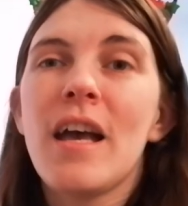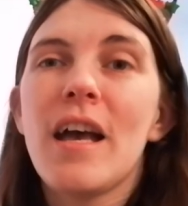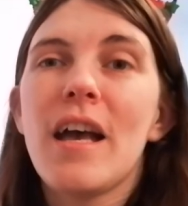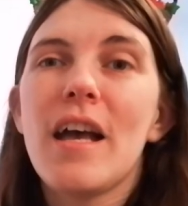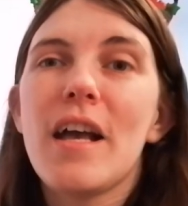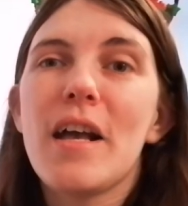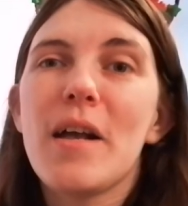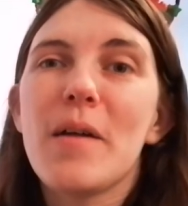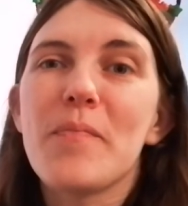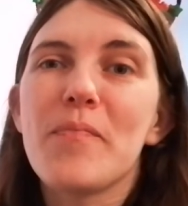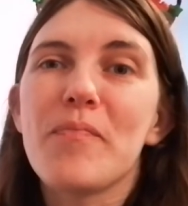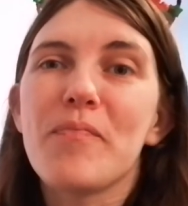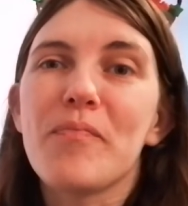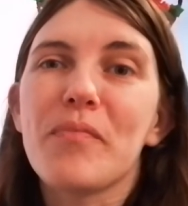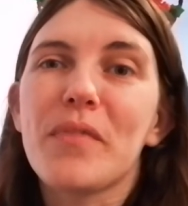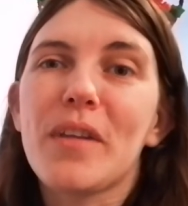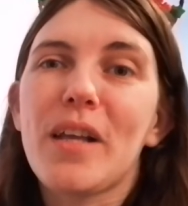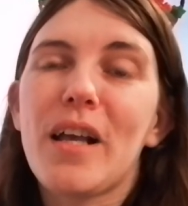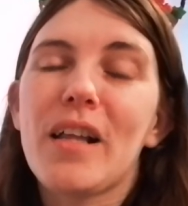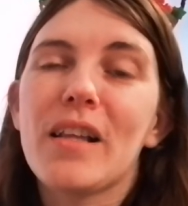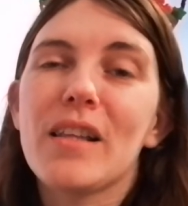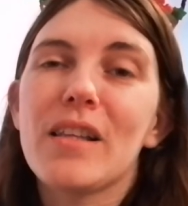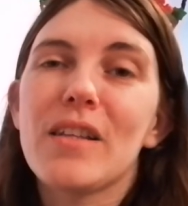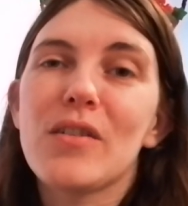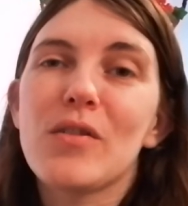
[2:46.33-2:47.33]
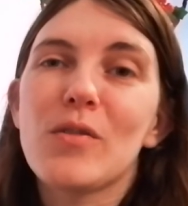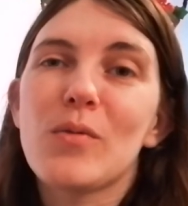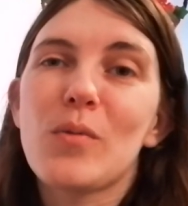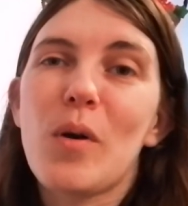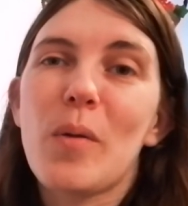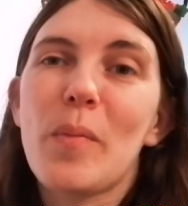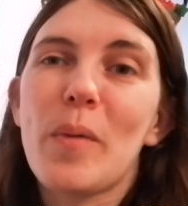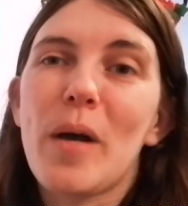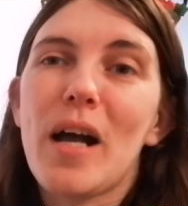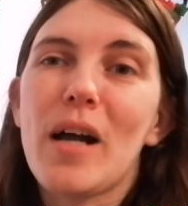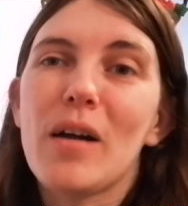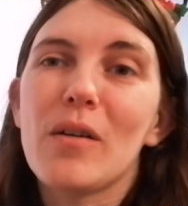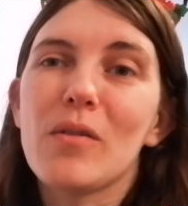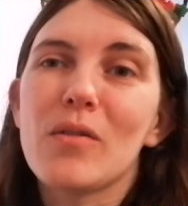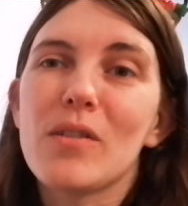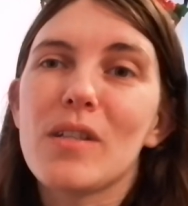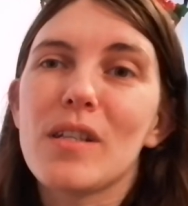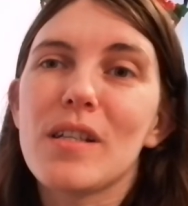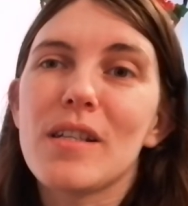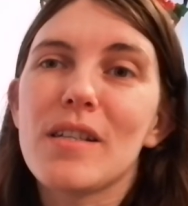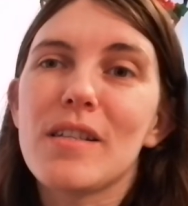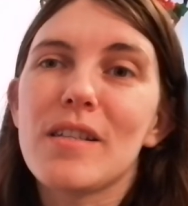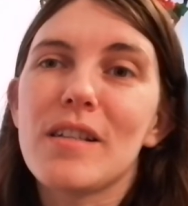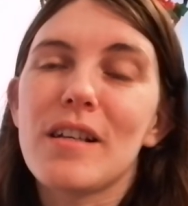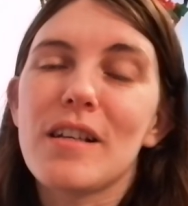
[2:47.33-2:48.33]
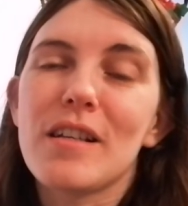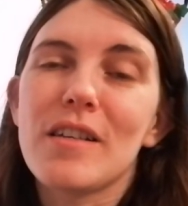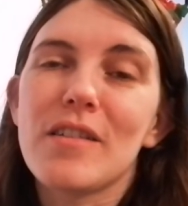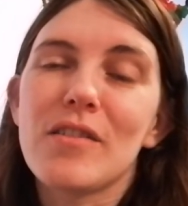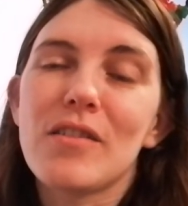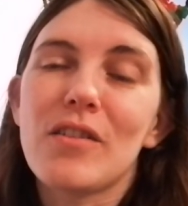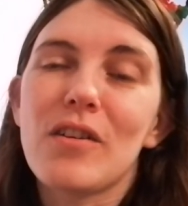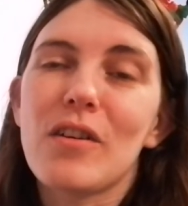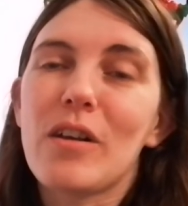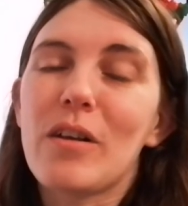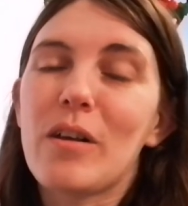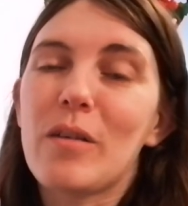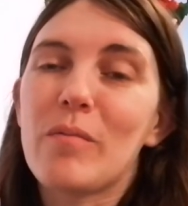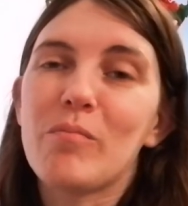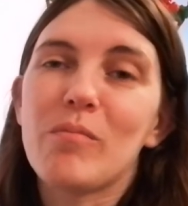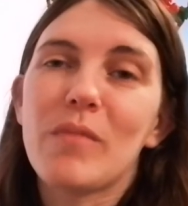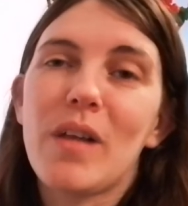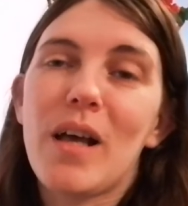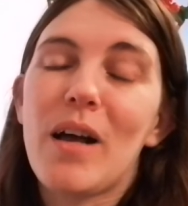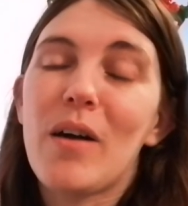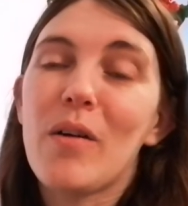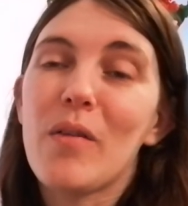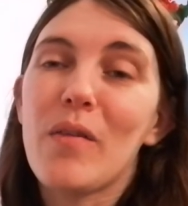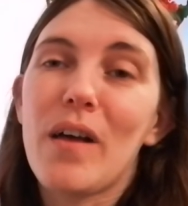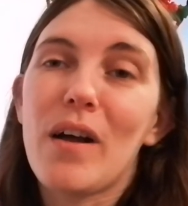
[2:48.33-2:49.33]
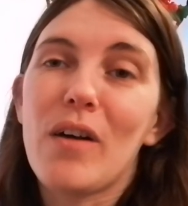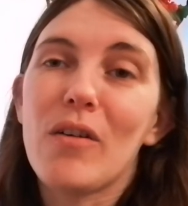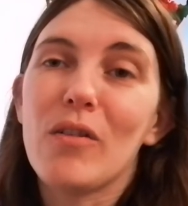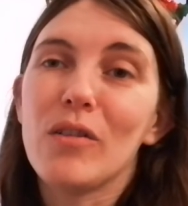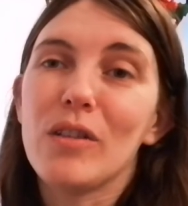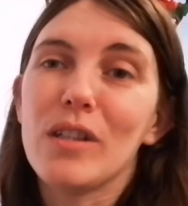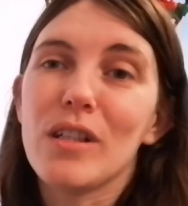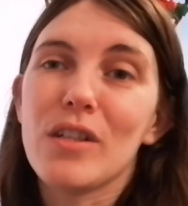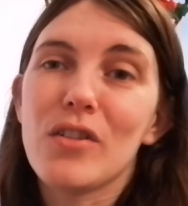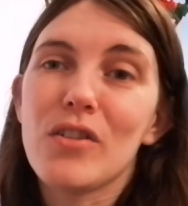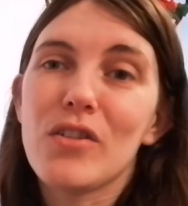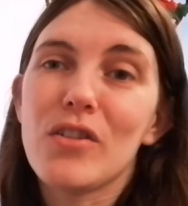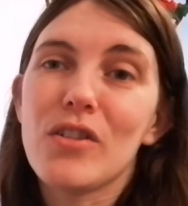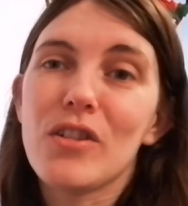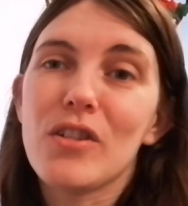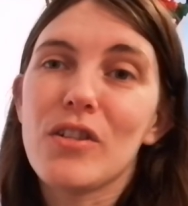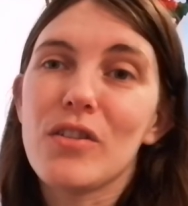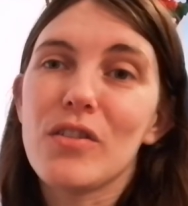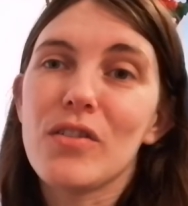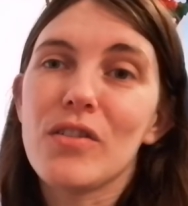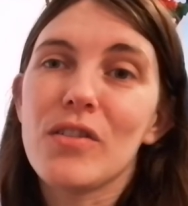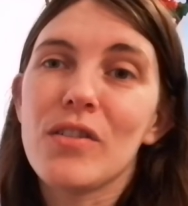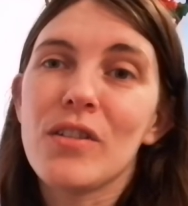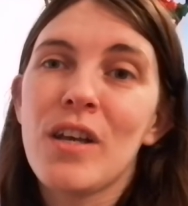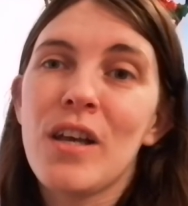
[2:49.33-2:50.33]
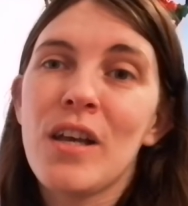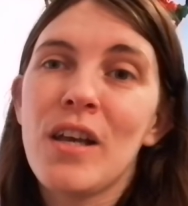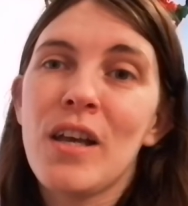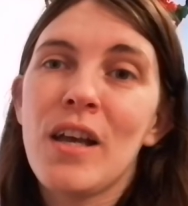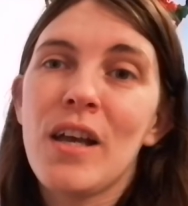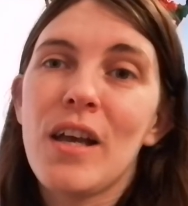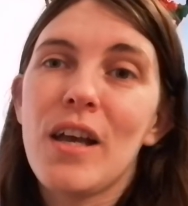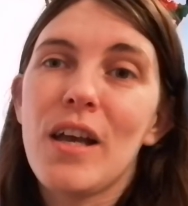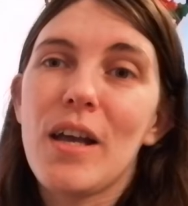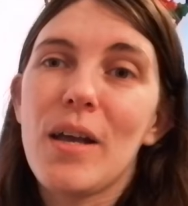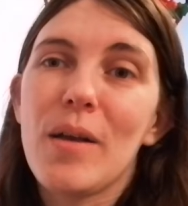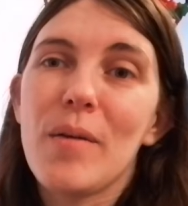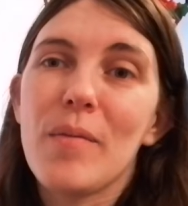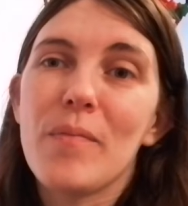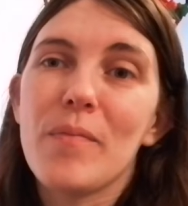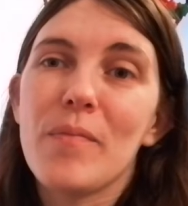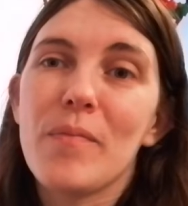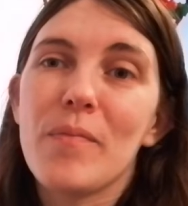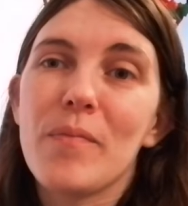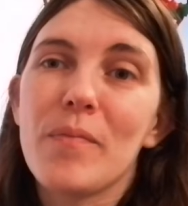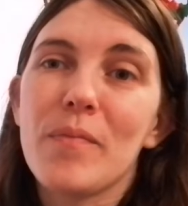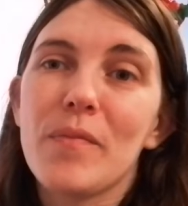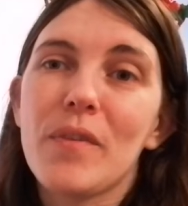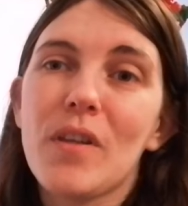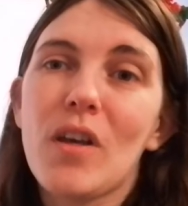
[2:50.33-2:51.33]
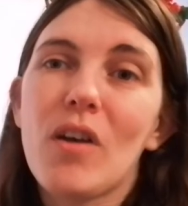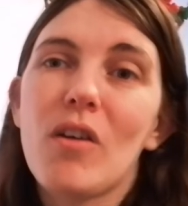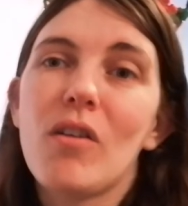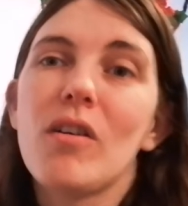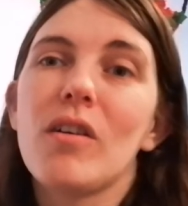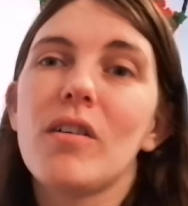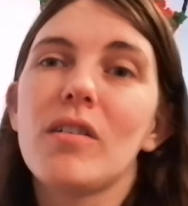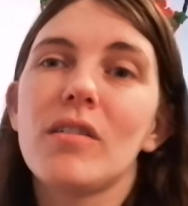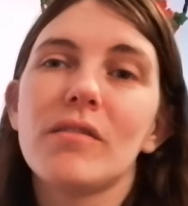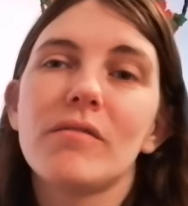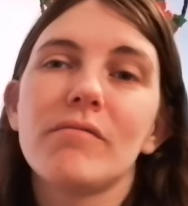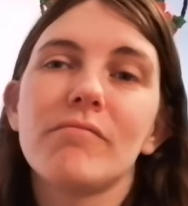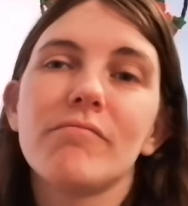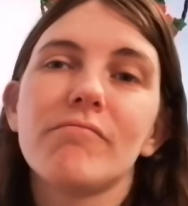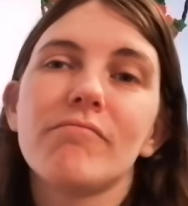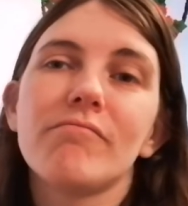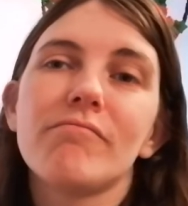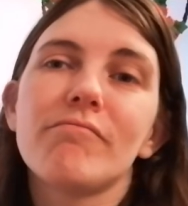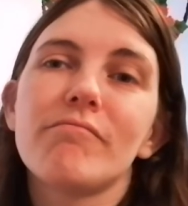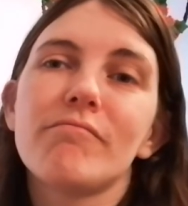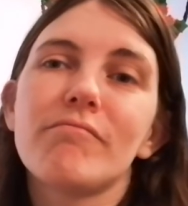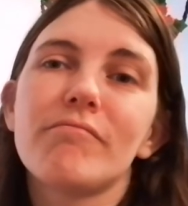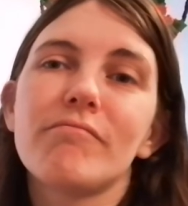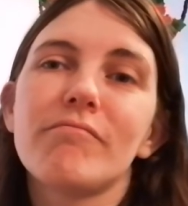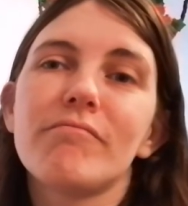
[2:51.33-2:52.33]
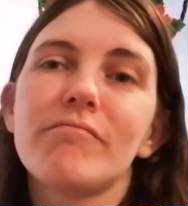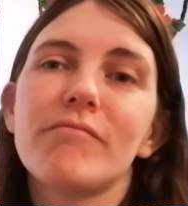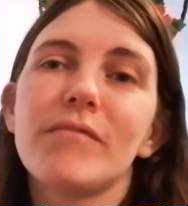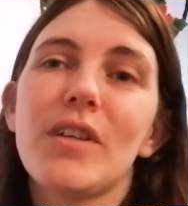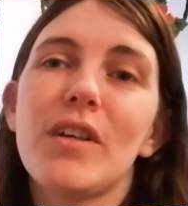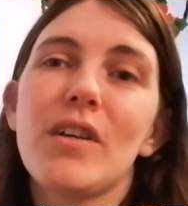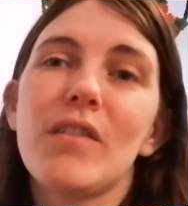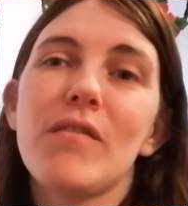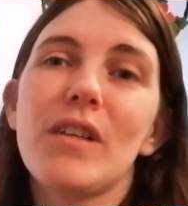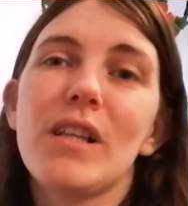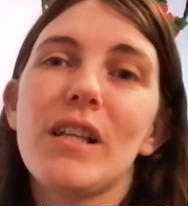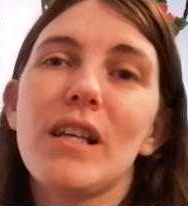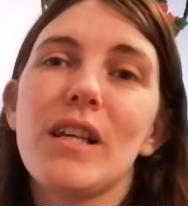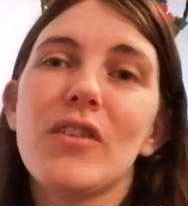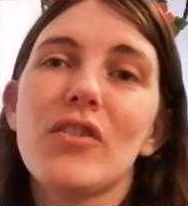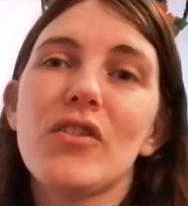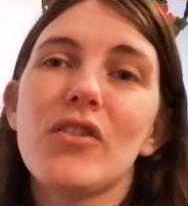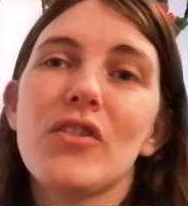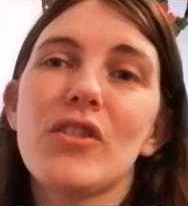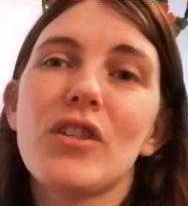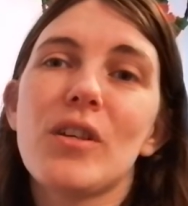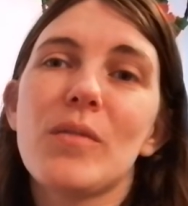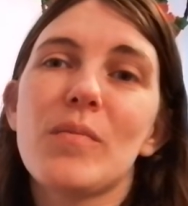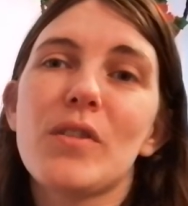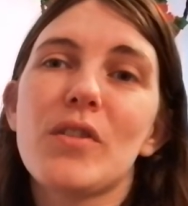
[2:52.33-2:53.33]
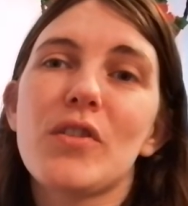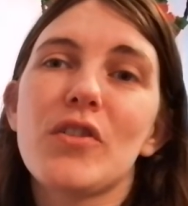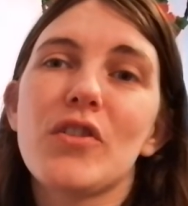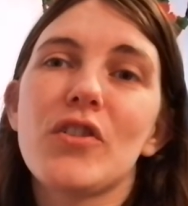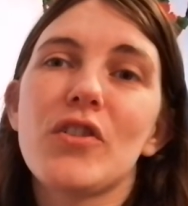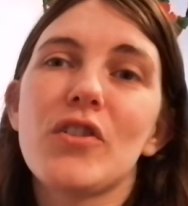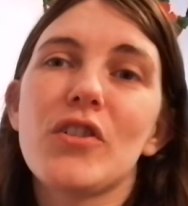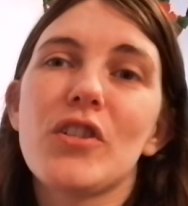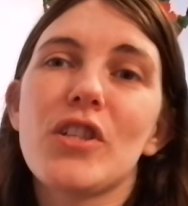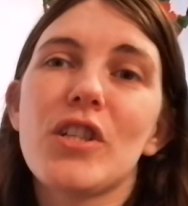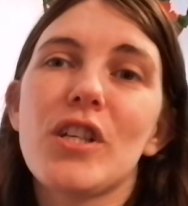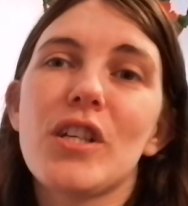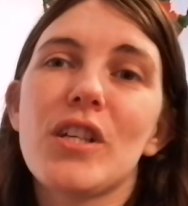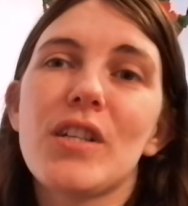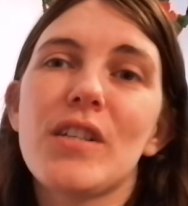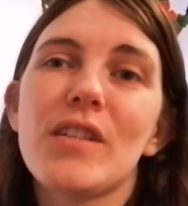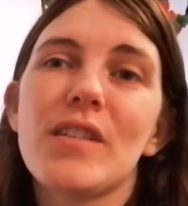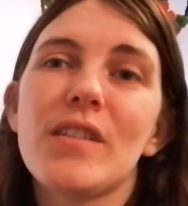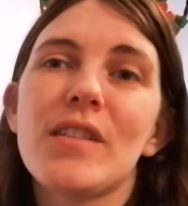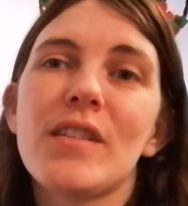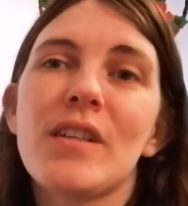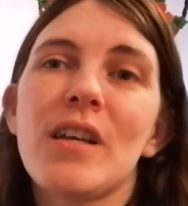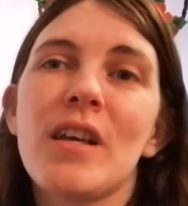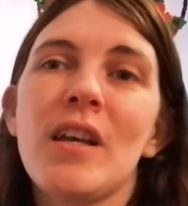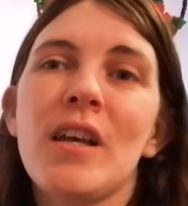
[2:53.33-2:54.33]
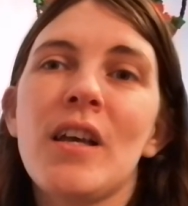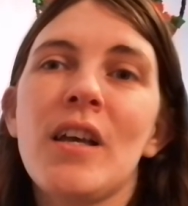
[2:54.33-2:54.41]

And they swap houses and it's how that all ensues. The relationship's gorgeous.